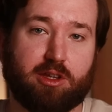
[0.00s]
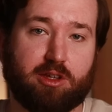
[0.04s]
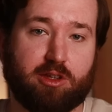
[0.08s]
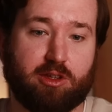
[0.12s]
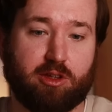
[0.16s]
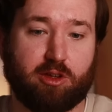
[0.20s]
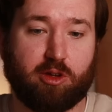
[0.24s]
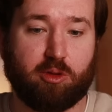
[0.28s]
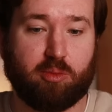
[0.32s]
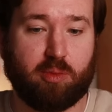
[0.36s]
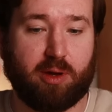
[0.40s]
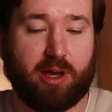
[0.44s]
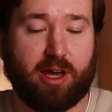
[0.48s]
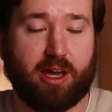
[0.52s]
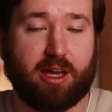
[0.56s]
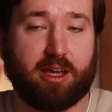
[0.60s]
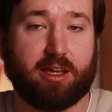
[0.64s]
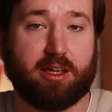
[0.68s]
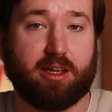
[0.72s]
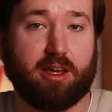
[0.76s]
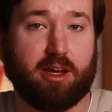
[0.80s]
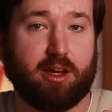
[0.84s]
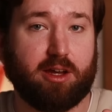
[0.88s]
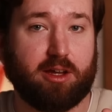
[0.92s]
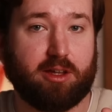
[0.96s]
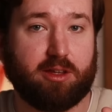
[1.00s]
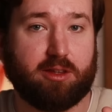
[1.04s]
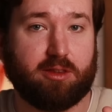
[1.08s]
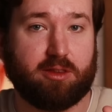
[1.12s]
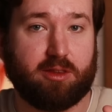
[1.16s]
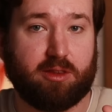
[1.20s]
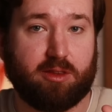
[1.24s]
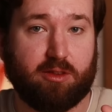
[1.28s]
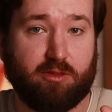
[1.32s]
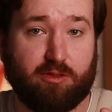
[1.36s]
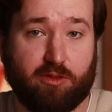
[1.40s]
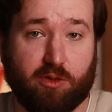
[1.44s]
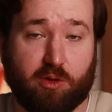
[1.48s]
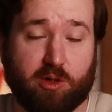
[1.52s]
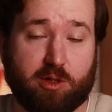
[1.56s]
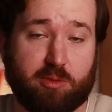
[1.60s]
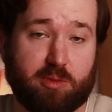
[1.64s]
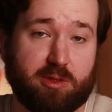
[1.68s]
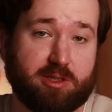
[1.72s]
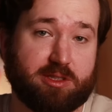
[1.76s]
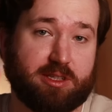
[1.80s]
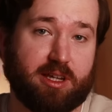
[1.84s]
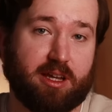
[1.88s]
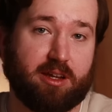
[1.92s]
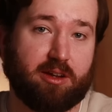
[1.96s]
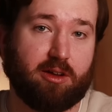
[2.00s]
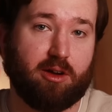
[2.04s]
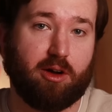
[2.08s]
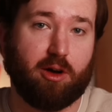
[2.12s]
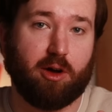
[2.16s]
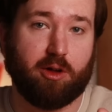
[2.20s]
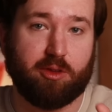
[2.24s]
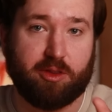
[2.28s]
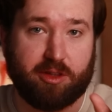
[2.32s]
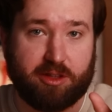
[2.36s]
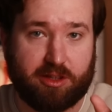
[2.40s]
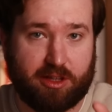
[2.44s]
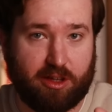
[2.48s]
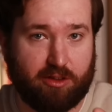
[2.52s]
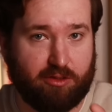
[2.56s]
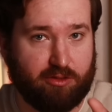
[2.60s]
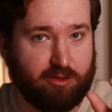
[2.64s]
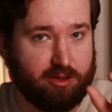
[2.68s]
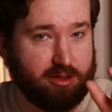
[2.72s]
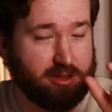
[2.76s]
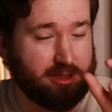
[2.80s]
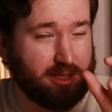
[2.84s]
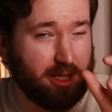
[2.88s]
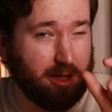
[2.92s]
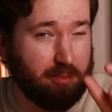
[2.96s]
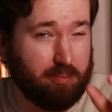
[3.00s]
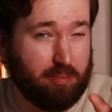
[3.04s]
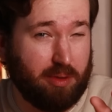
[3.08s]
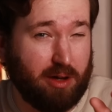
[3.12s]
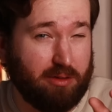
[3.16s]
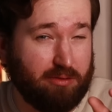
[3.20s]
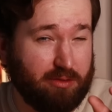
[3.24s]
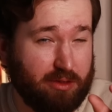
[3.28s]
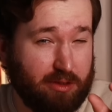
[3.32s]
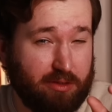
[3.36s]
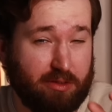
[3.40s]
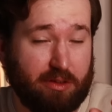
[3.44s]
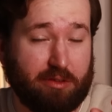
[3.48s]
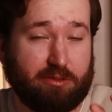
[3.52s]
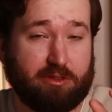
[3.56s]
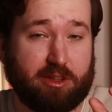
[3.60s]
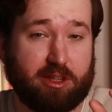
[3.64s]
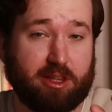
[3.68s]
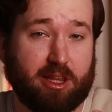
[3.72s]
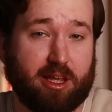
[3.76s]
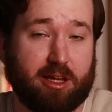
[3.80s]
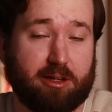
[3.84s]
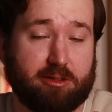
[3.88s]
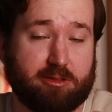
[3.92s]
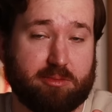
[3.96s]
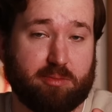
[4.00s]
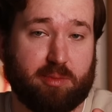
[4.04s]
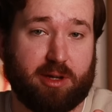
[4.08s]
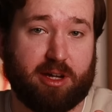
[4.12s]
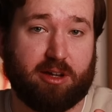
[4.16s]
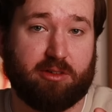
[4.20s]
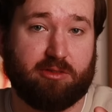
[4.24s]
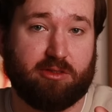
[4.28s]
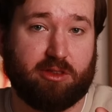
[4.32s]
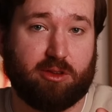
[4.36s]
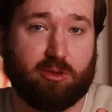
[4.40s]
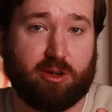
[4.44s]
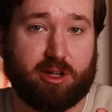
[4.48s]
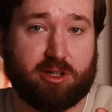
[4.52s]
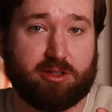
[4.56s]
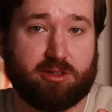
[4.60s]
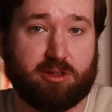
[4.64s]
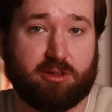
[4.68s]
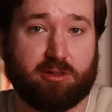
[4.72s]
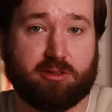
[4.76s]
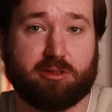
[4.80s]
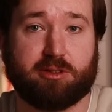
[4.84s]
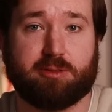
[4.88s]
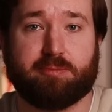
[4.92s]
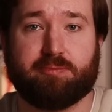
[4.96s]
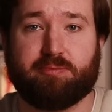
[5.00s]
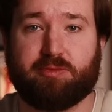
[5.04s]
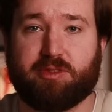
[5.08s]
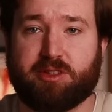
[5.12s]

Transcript: You pay the 40% on the difference above the £50,000 threshold.